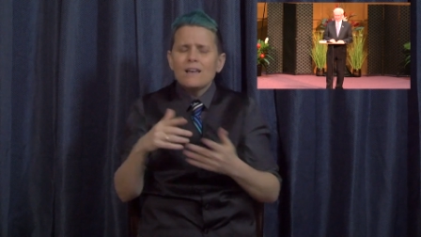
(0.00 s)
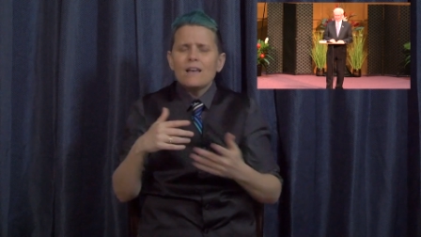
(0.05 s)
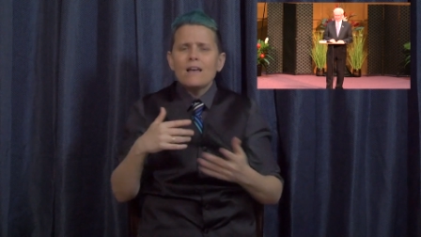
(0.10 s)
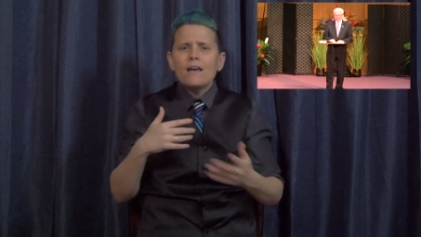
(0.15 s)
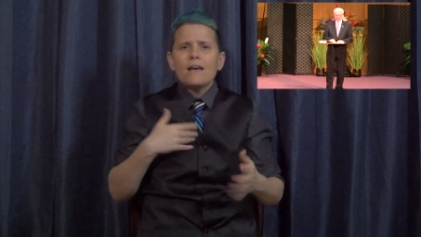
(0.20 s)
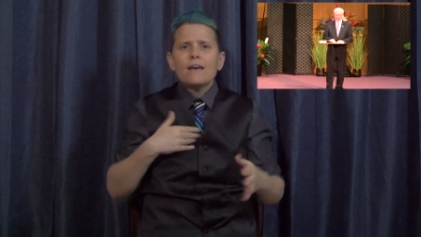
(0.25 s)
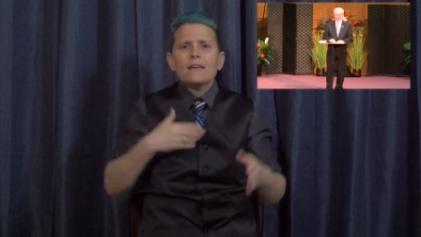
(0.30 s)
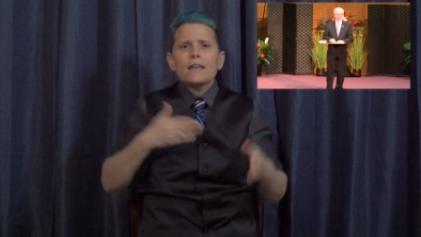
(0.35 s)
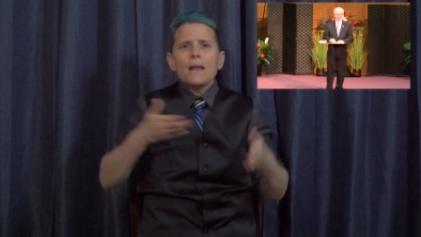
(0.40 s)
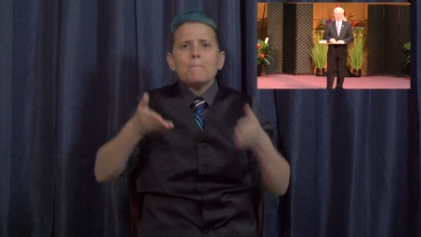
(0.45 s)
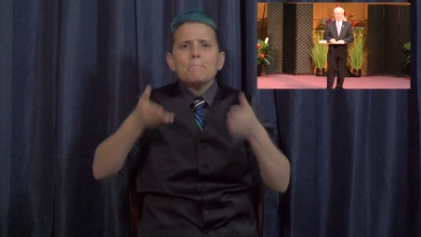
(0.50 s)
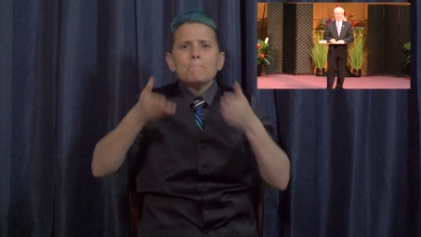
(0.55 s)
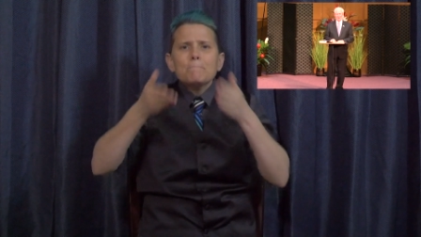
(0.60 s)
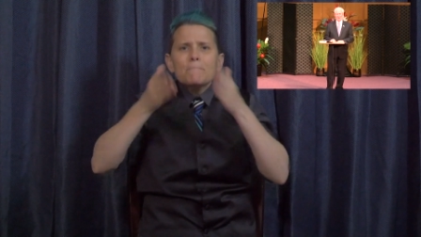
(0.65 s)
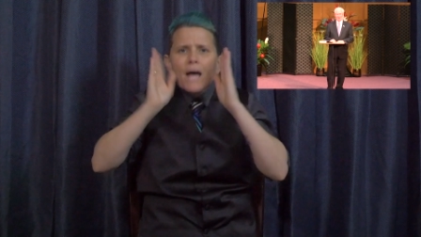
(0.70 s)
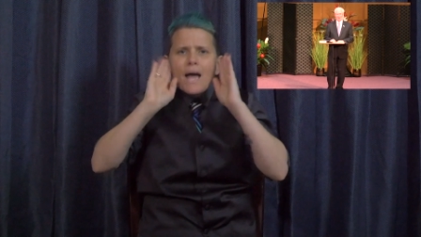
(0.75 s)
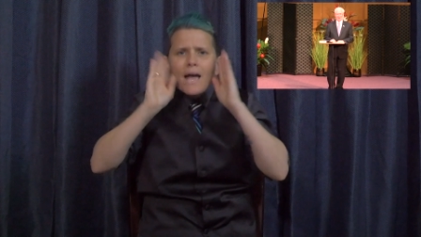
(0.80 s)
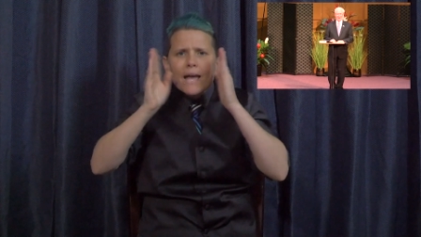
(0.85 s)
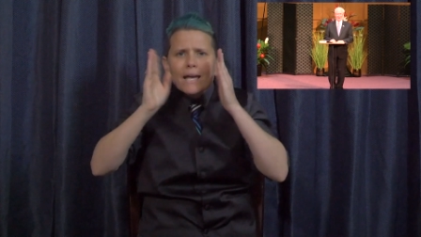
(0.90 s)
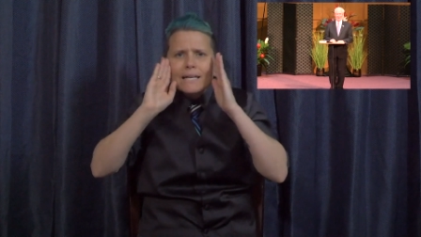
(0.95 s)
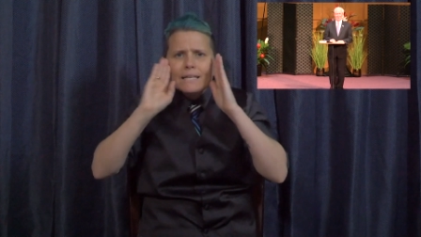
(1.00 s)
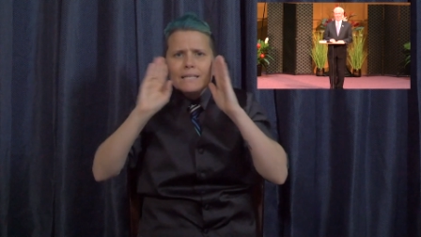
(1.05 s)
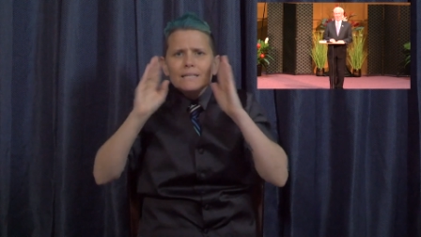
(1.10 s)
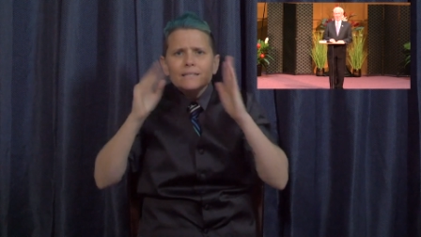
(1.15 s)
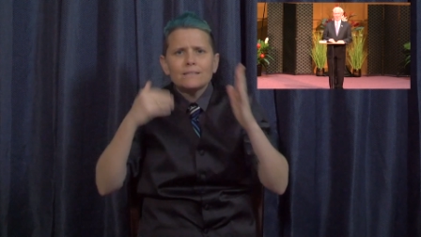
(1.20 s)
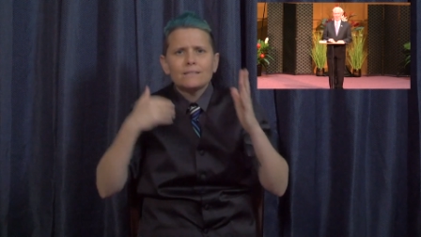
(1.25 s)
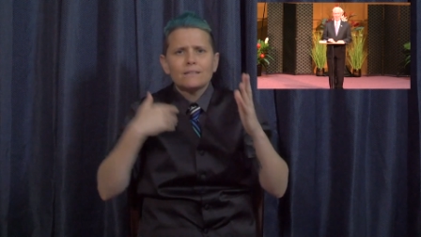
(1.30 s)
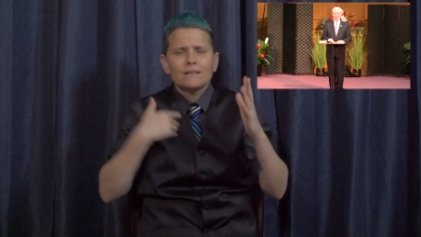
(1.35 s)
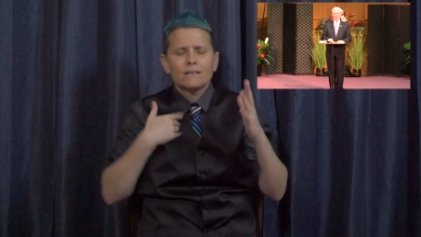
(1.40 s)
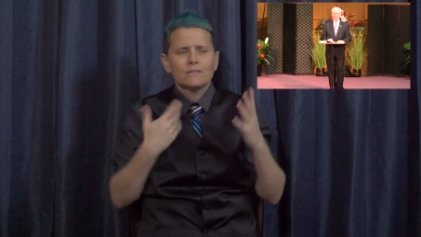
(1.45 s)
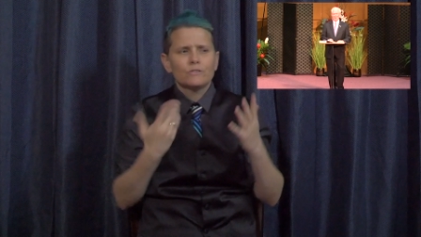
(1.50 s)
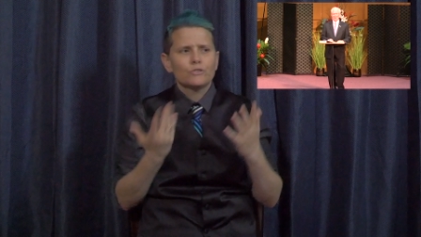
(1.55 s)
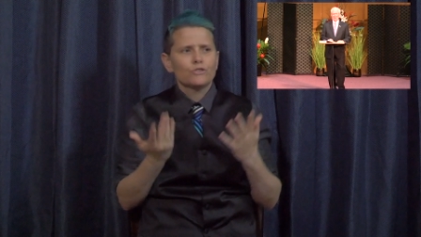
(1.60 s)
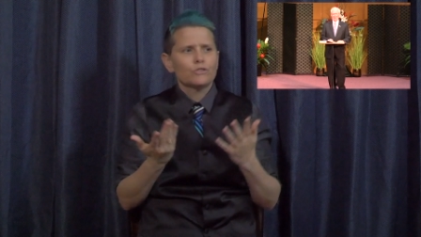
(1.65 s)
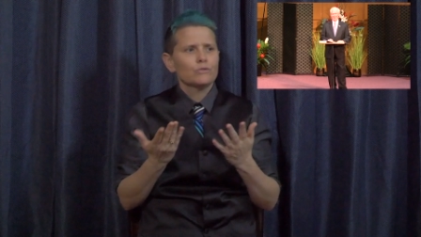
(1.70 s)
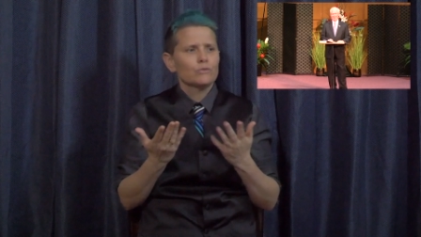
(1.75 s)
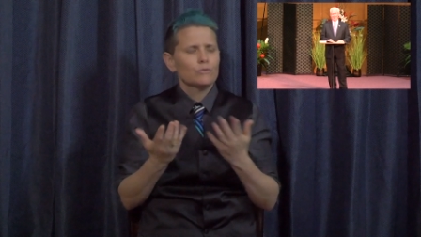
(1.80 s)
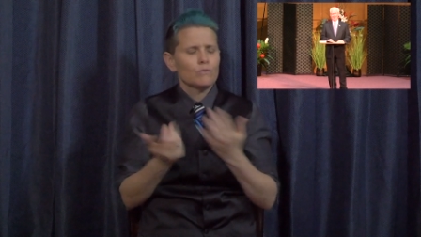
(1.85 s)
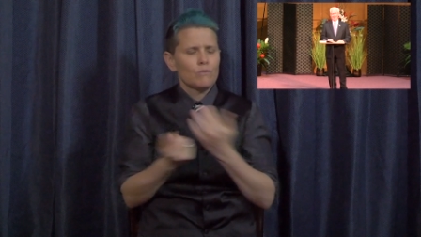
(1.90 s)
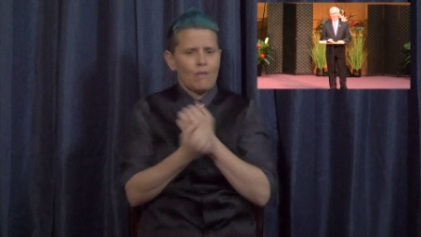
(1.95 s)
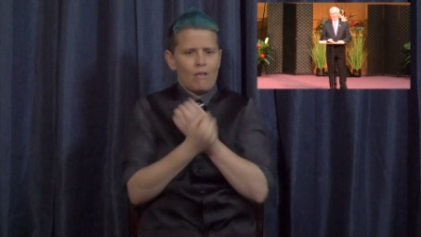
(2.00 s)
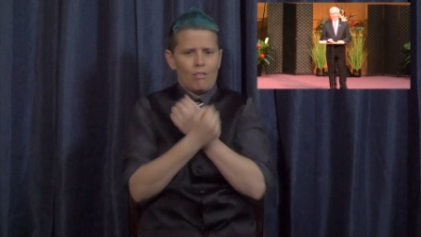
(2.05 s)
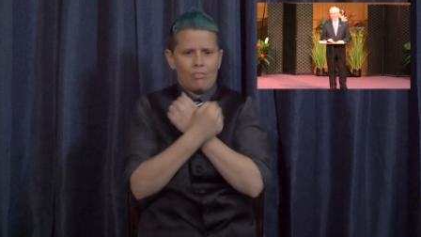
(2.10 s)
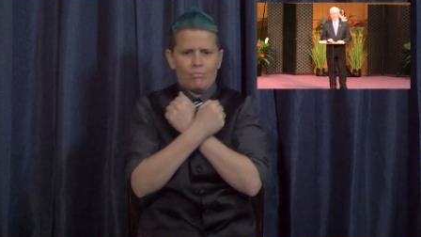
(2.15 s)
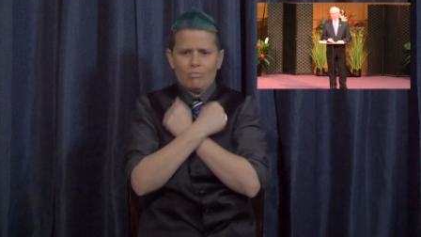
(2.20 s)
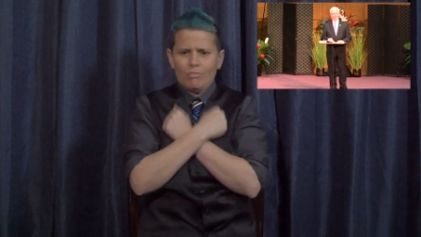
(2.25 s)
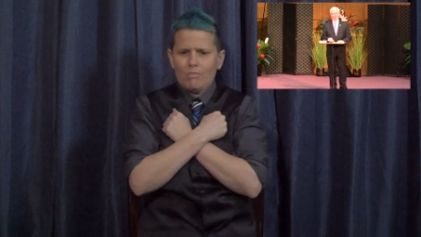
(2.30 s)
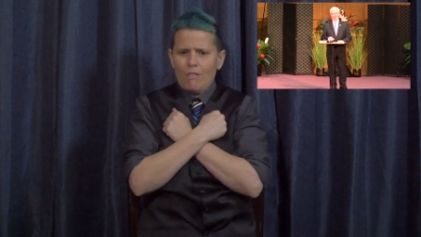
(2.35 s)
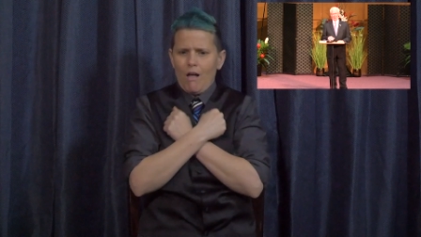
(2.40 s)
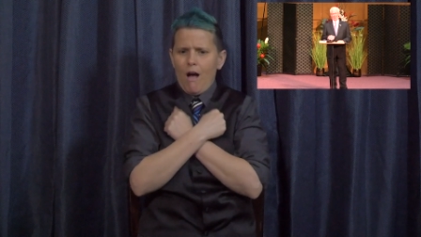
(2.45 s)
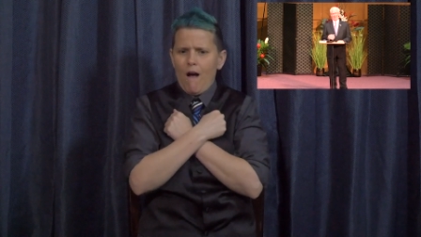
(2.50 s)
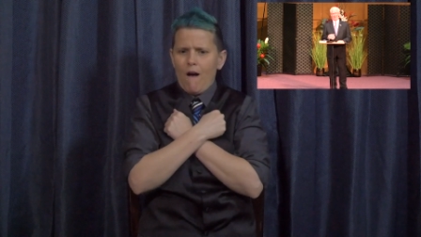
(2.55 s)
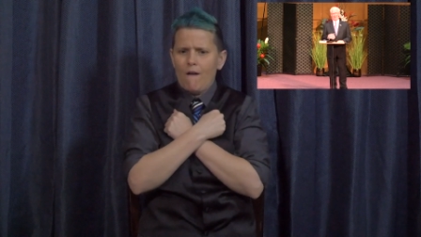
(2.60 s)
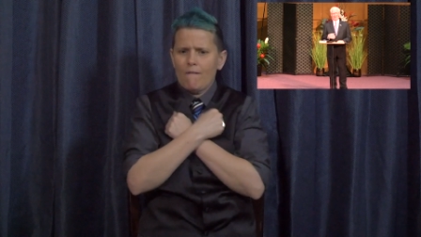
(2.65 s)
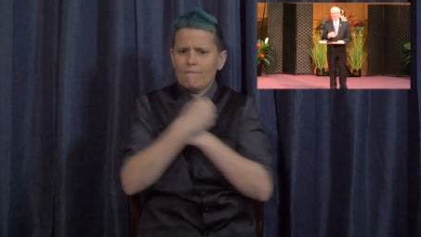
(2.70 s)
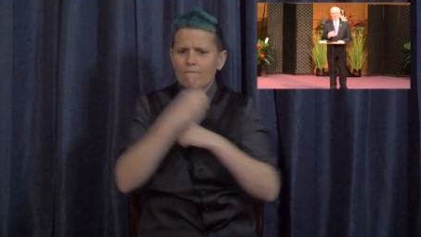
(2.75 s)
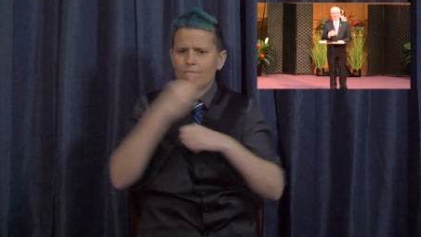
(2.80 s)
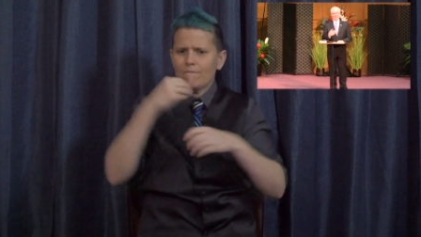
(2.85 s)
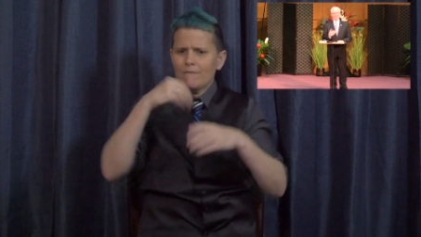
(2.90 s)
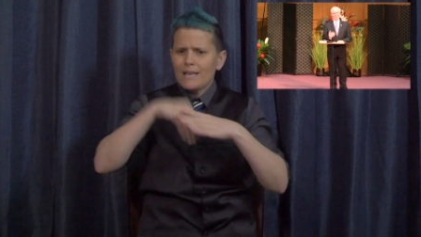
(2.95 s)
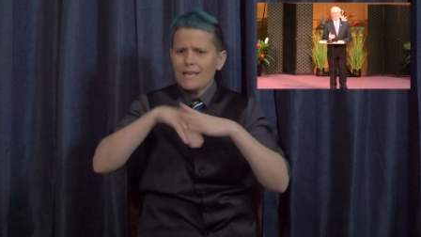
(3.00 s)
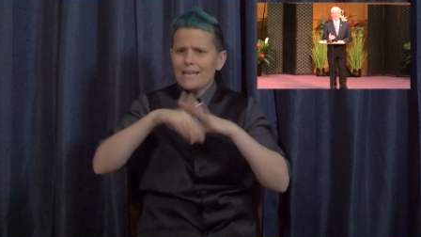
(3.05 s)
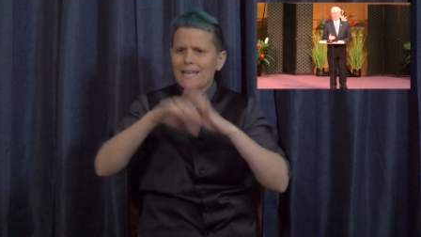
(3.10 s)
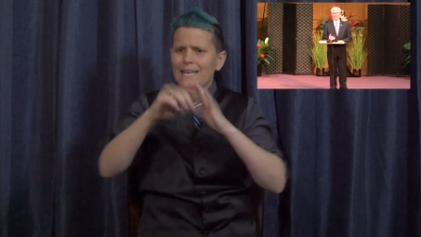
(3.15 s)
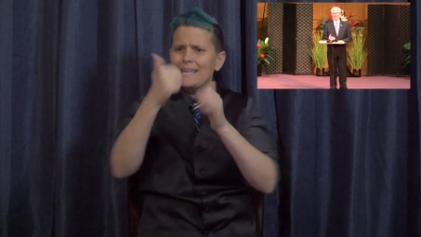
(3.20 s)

We also need to in order to deepen